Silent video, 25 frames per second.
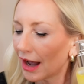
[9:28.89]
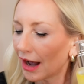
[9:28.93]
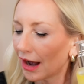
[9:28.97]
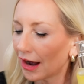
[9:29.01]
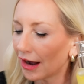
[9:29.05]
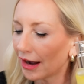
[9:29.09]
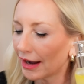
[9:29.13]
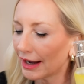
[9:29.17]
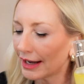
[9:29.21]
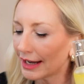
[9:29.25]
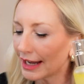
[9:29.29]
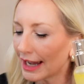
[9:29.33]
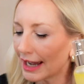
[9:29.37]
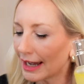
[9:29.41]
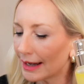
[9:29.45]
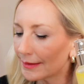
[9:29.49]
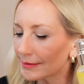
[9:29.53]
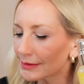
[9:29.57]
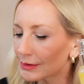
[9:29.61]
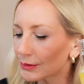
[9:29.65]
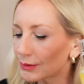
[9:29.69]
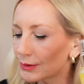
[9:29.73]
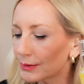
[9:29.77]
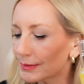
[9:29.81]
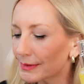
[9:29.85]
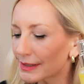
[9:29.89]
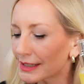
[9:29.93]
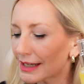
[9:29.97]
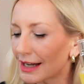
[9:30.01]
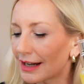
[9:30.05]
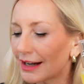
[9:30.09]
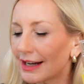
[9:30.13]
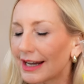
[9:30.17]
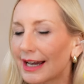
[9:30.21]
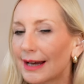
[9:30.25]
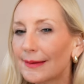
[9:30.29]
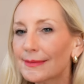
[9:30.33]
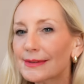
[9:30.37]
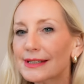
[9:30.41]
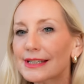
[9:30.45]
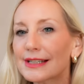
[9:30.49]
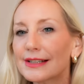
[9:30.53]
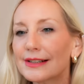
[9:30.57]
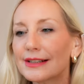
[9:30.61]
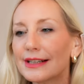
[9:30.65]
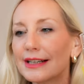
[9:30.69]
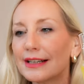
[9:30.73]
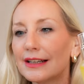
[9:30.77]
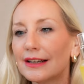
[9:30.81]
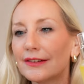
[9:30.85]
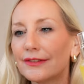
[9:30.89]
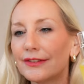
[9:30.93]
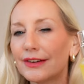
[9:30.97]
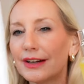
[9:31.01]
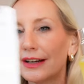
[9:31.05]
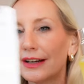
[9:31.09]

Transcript: I absolutely love